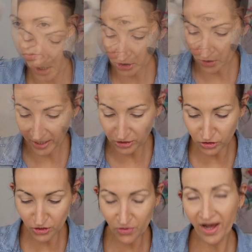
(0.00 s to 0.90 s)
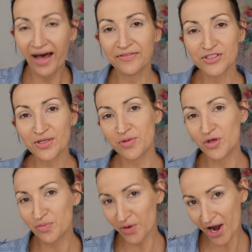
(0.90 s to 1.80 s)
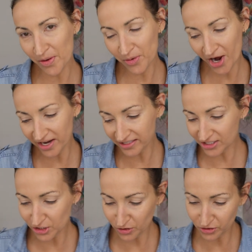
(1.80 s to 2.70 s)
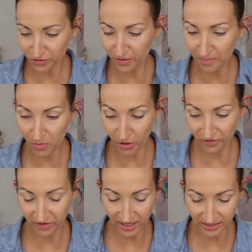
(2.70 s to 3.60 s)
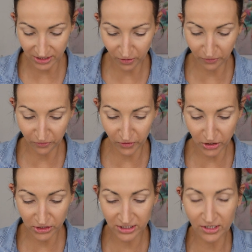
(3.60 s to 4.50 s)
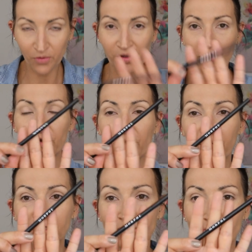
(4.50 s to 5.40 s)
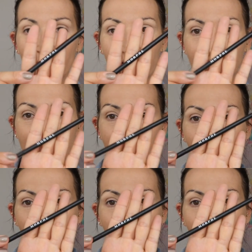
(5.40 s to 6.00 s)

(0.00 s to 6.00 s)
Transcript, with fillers: So I do have some new brow products to use from Morphe. So first we are going to try this